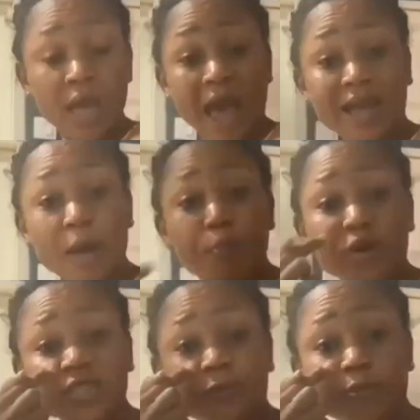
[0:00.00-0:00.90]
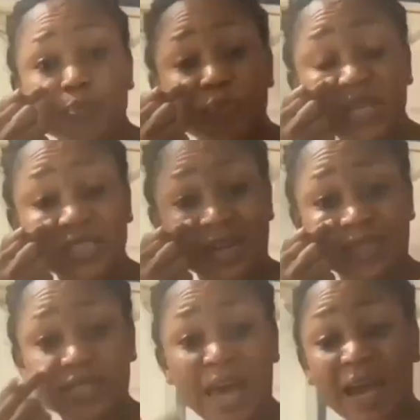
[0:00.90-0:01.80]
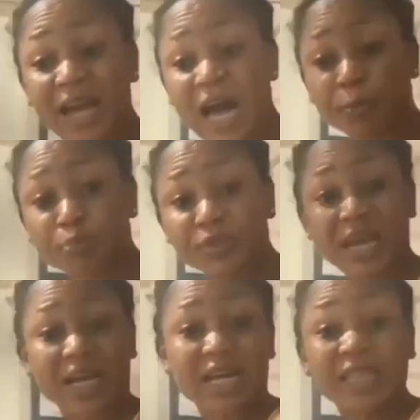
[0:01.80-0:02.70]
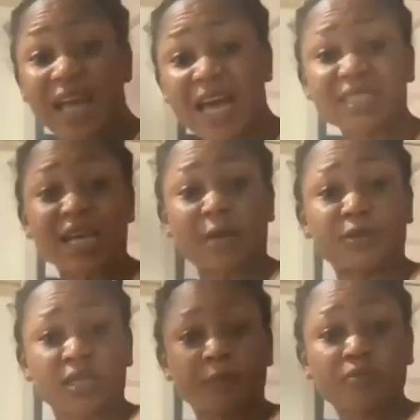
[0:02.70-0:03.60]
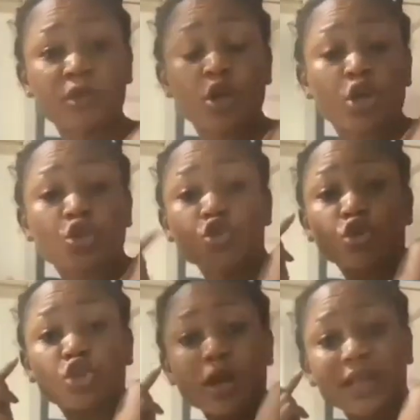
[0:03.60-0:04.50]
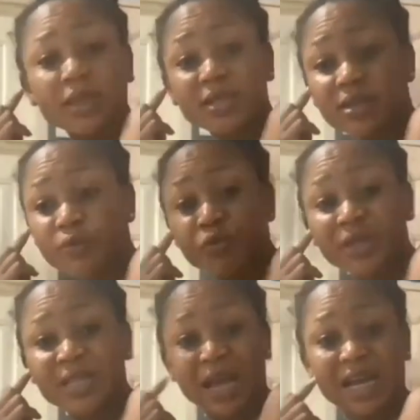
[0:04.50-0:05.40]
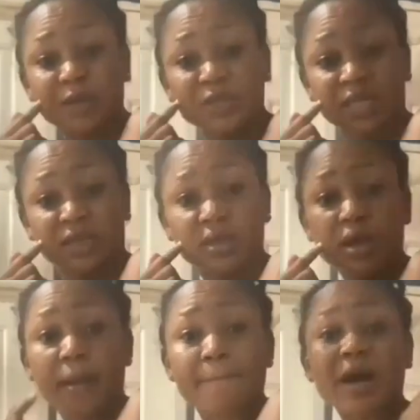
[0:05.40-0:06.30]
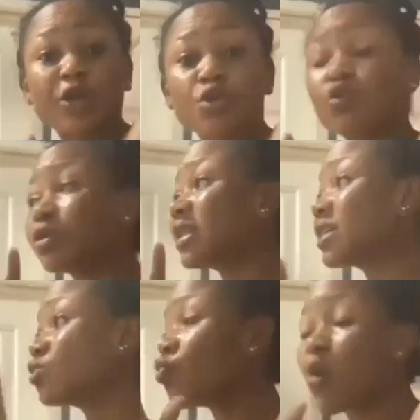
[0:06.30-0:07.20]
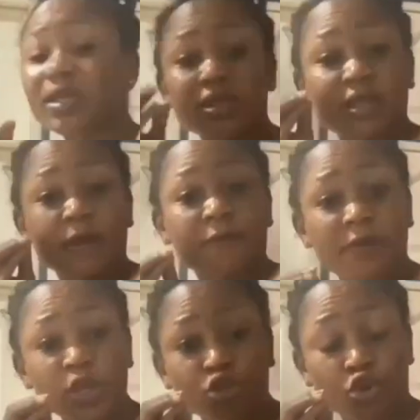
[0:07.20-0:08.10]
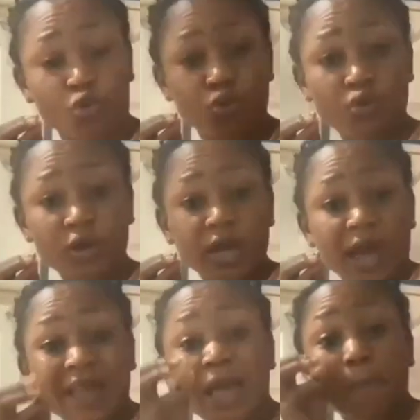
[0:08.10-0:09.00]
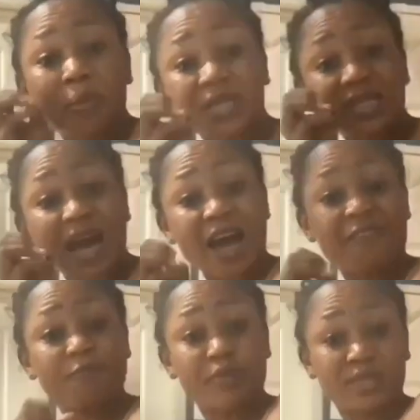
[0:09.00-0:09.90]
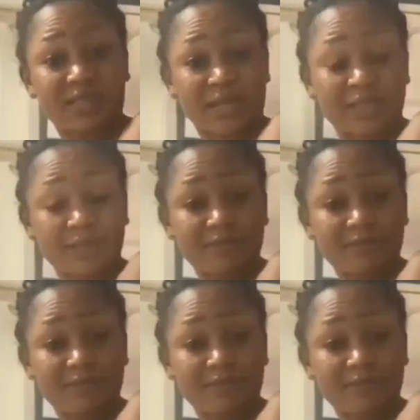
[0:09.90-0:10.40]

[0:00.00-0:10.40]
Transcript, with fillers: I can post pictures and put a nice caption. You will not read the caption, but you will just watch the video and the picture I've posted.